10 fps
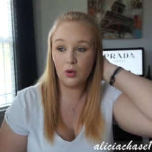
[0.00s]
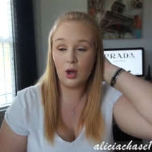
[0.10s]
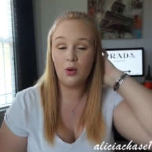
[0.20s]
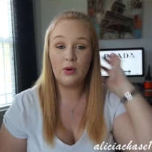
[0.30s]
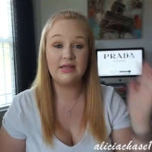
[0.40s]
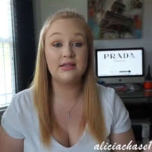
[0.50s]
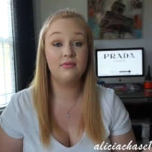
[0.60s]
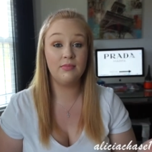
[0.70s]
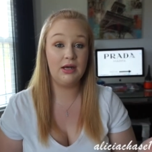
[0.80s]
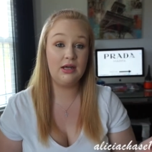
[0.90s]
a waste
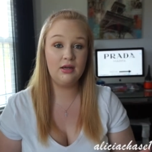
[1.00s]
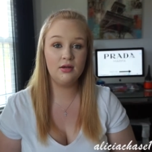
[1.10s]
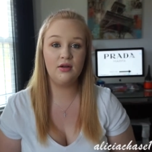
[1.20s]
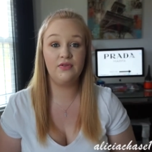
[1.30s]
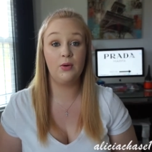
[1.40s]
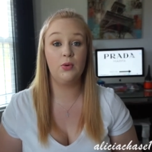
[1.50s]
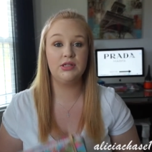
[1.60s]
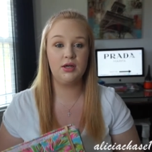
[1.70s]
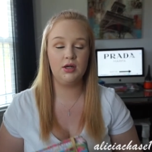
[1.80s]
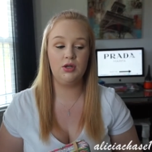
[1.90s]
of money if I
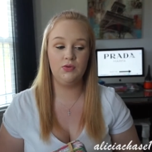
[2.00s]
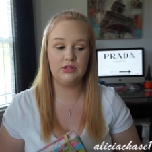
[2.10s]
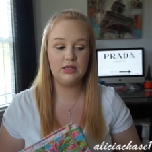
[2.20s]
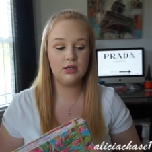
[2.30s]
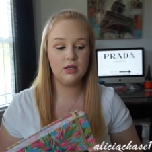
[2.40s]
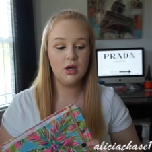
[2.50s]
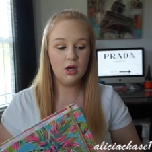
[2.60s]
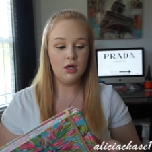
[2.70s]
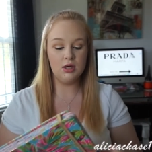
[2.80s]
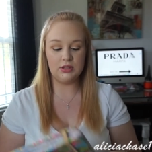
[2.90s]
wasn't going to use it.
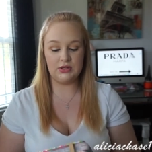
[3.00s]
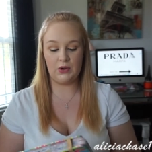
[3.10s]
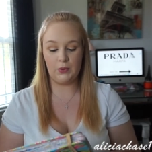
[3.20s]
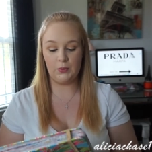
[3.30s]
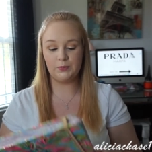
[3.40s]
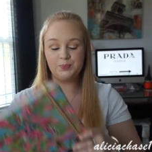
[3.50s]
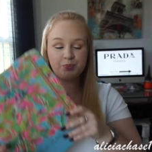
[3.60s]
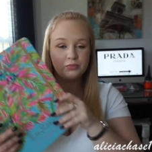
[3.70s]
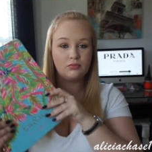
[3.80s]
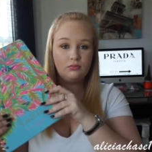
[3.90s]
So
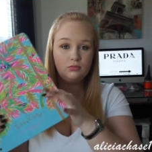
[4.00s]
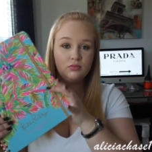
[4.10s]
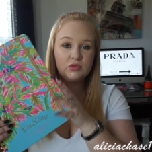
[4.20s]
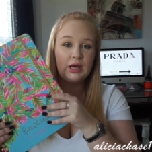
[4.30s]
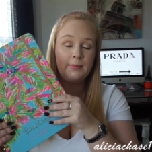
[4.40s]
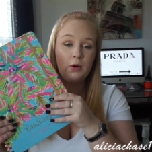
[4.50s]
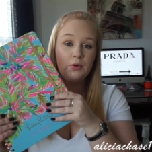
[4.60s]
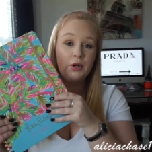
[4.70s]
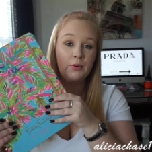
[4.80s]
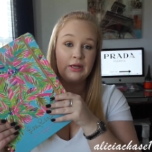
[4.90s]
I bought
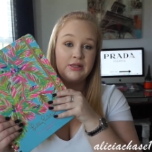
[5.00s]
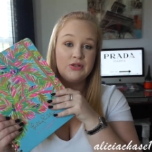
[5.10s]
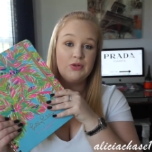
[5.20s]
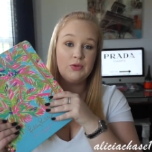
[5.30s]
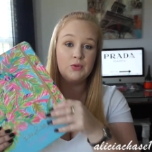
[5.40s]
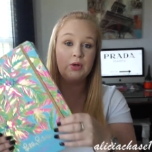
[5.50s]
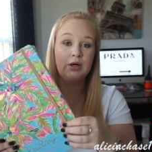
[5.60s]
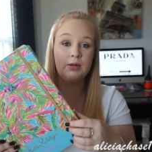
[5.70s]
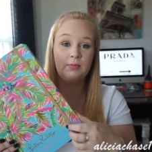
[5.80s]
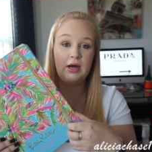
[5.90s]
one going into
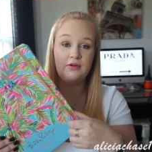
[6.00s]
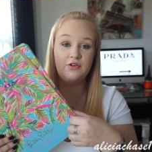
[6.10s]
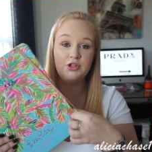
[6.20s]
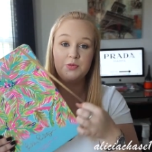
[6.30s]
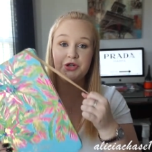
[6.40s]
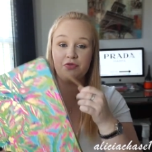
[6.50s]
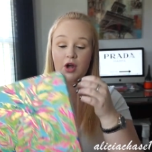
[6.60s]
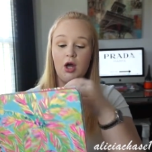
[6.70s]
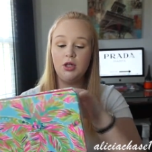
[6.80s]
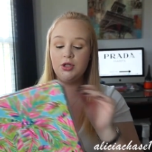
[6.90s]
my freshman year of
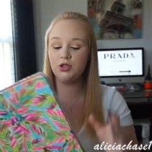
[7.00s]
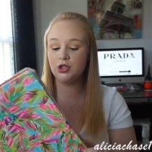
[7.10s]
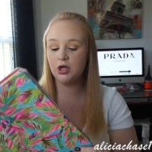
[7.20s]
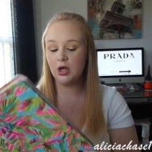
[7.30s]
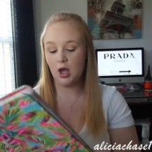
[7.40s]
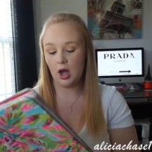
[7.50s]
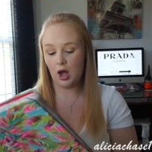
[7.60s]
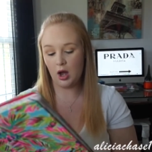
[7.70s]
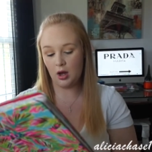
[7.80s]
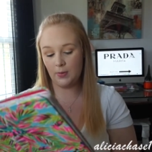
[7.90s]
college.
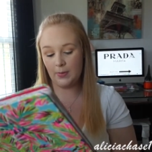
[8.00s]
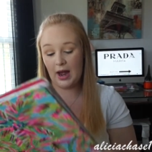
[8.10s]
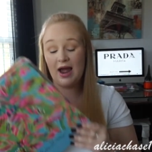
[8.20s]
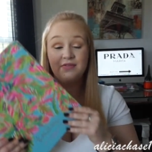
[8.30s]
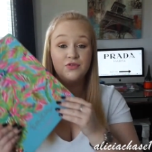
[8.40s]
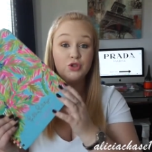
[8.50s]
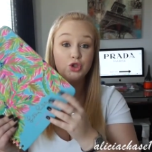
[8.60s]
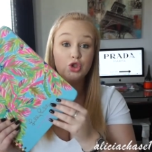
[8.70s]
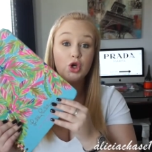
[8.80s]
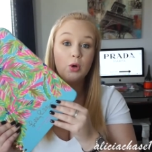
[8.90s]
I have
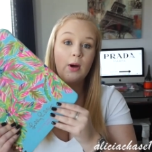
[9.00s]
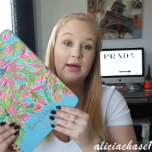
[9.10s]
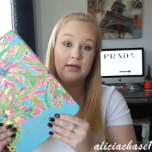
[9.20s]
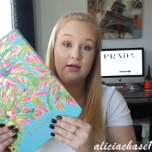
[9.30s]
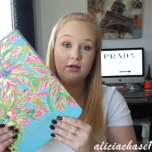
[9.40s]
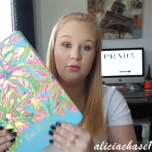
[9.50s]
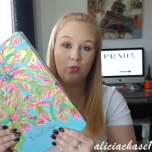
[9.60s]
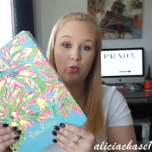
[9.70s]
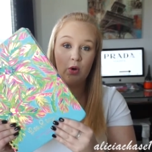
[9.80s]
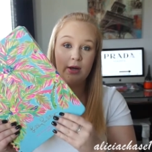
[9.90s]
no idea
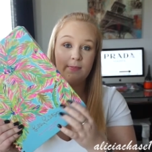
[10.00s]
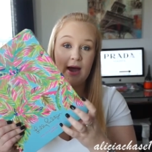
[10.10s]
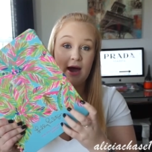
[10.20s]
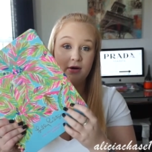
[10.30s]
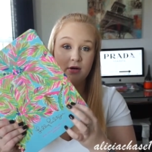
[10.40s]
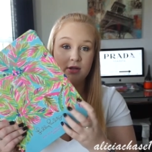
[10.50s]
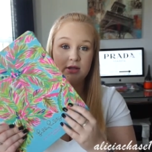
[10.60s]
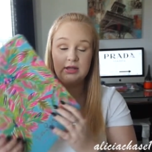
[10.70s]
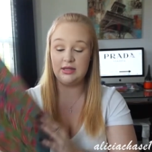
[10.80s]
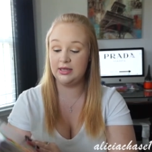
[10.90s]
what
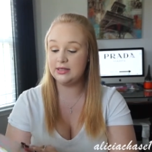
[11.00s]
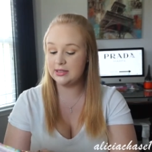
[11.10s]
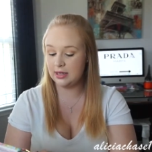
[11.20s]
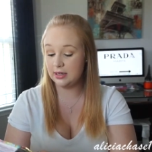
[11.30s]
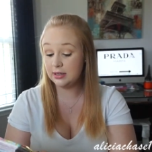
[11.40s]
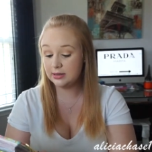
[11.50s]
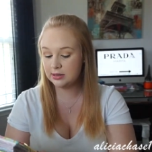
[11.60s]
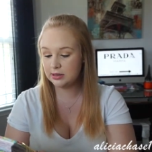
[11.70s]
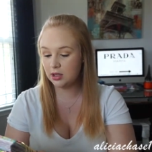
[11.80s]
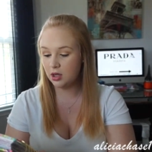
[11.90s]
pattern this
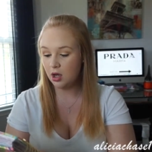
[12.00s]
is.